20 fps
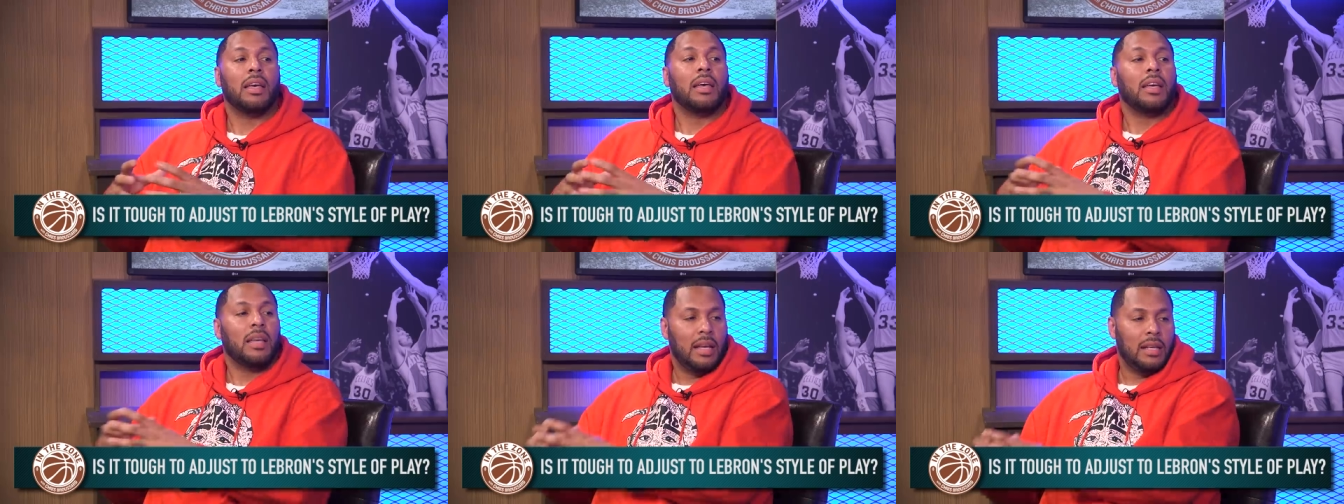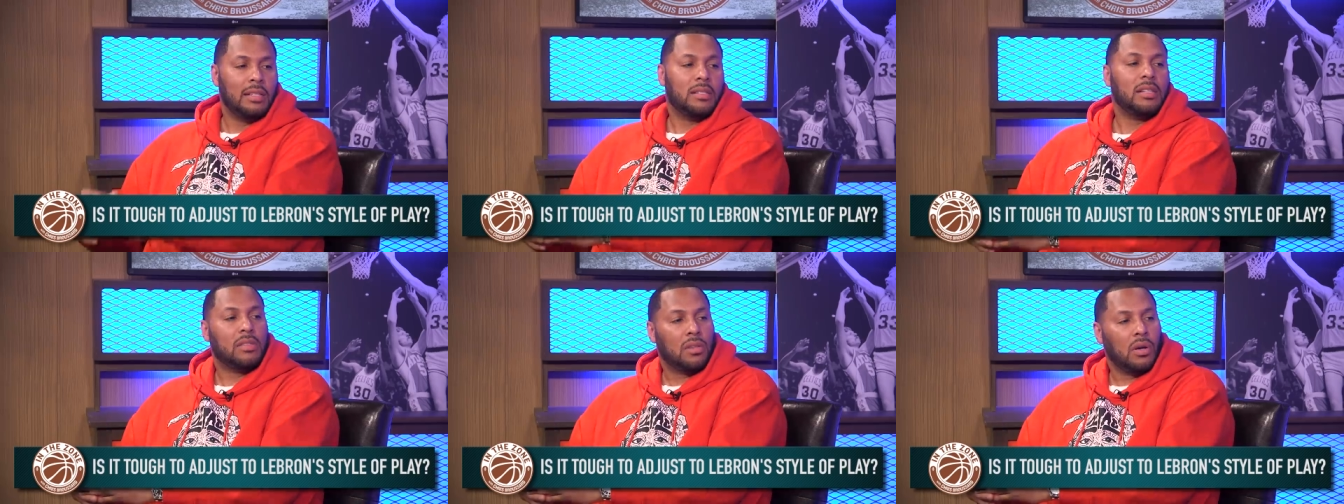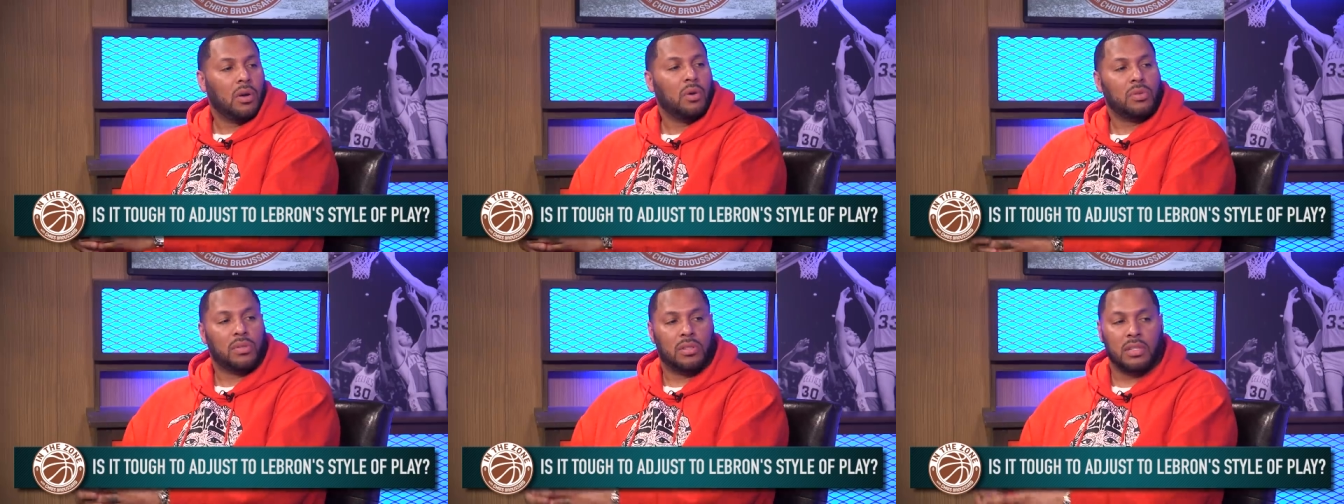yeah. he's his
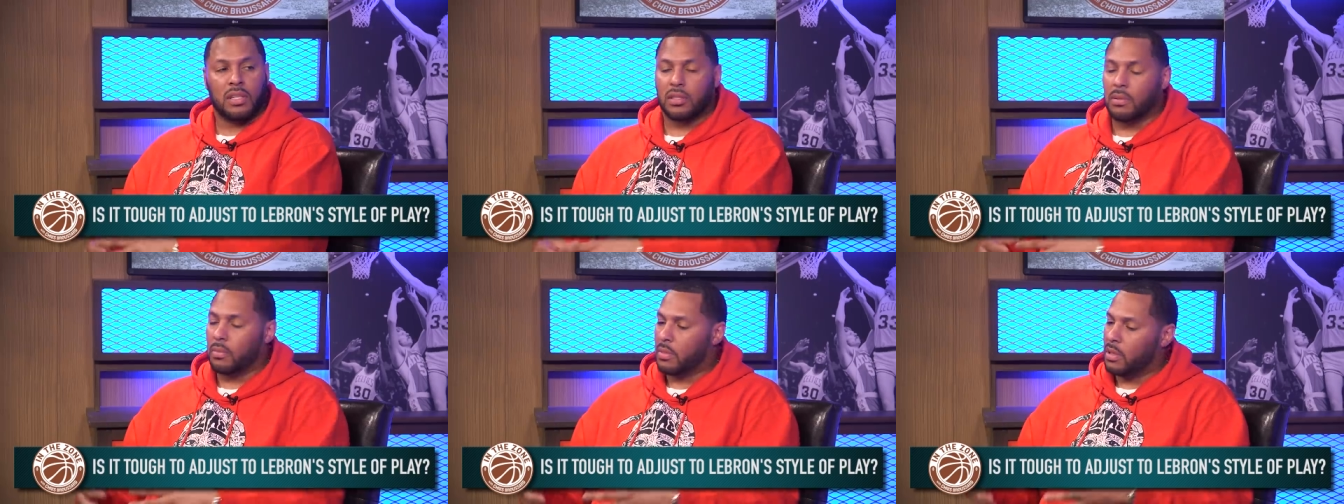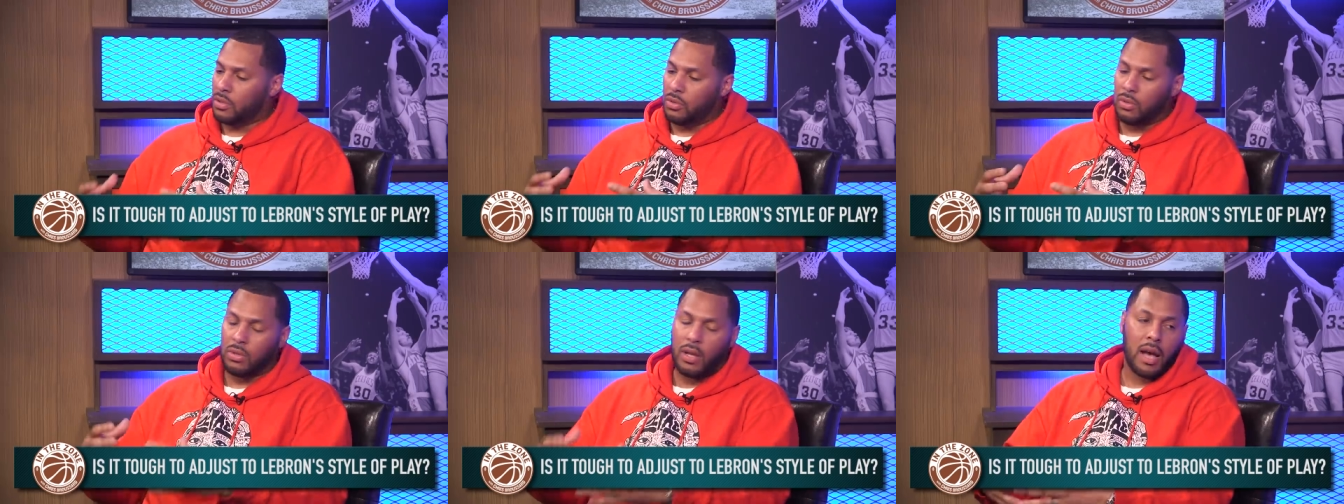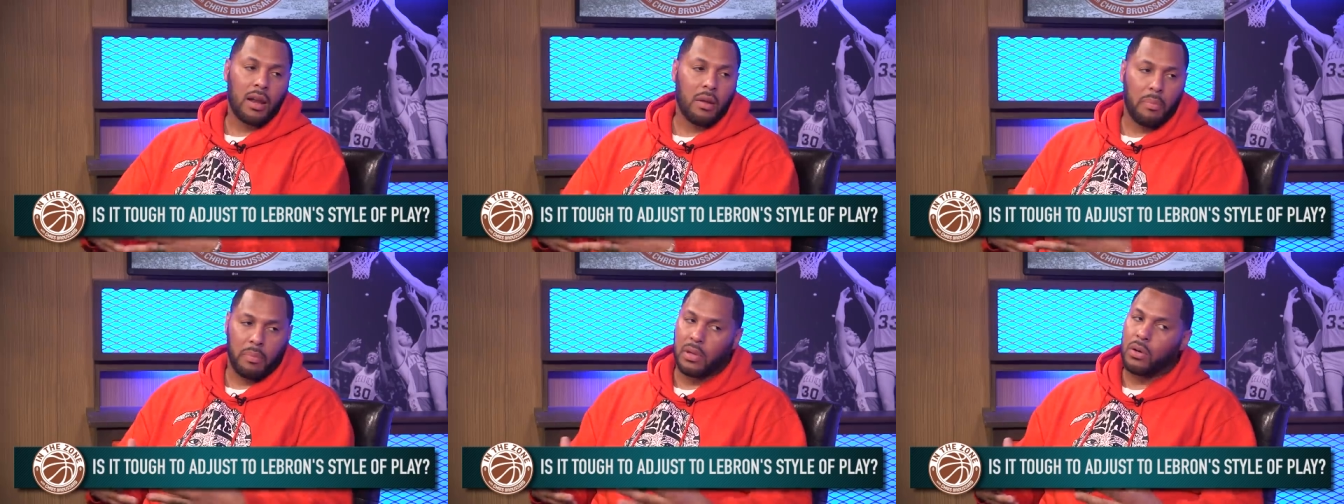own system because you
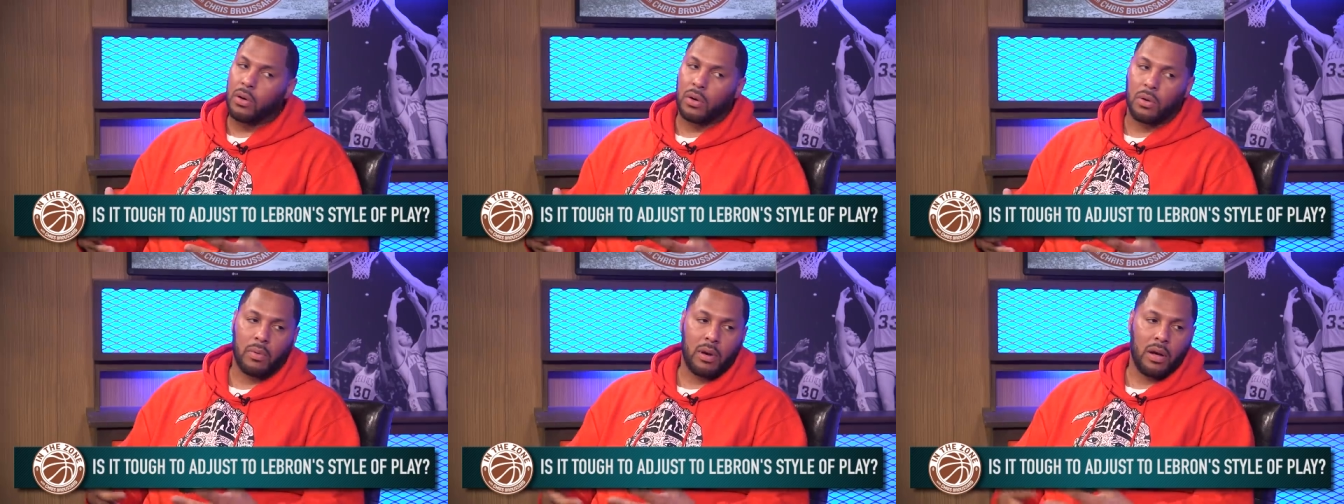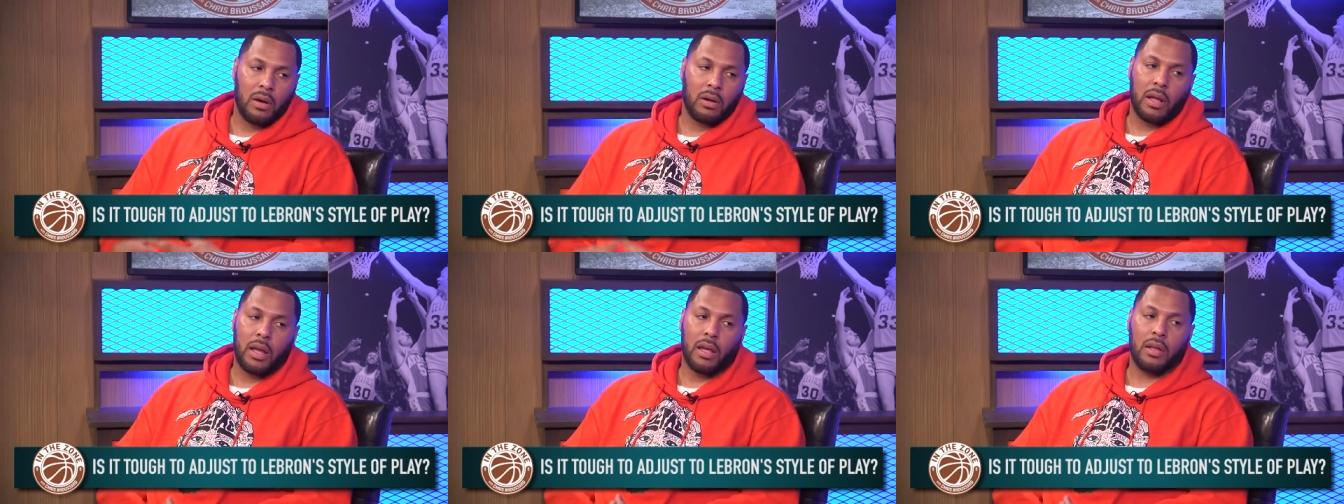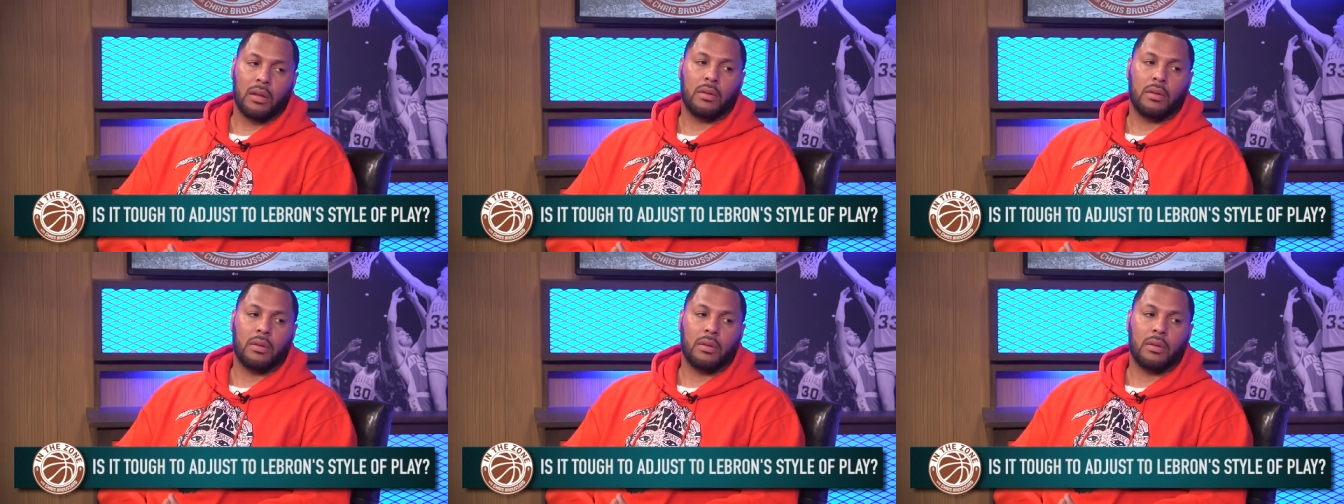got to build around that.